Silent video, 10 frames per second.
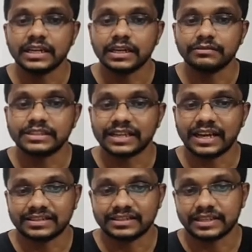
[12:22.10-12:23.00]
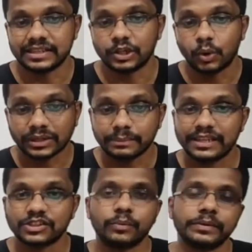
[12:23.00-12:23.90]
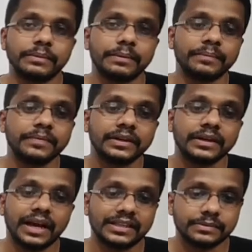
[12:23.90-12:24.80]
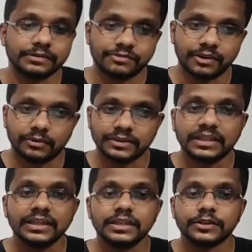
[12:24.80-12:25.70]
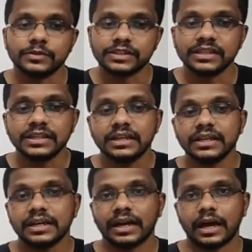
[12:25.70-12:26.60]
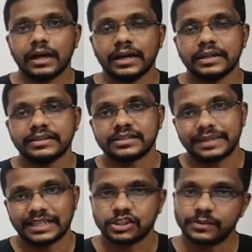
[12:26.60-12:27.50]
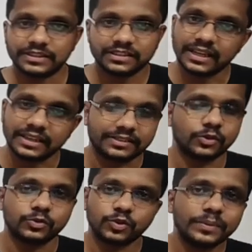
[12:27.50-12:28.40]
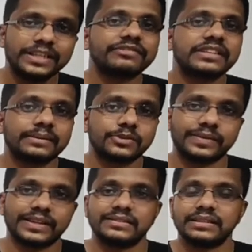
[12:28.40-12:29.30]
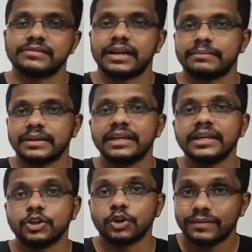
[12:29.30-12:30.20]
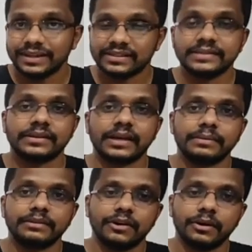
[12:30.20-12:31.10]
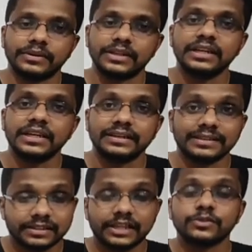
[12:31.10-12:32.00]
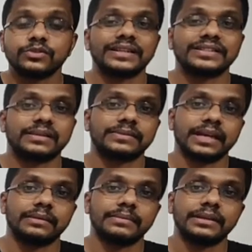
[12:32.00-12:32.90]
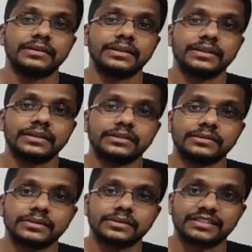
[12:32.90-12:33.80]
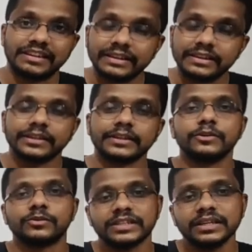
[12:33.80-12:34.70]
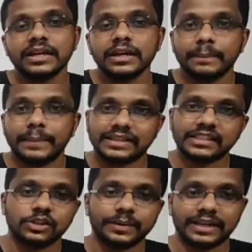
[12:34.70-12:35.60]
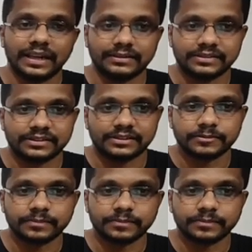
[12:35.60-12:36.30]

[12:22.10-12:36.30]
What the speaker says: which has a low temperature optimum, has been found using this metagenomics technique. So many different types of enzymes can be, novel enzymes can be found, industrially useful enzymes can be screened using metagenomic analysis.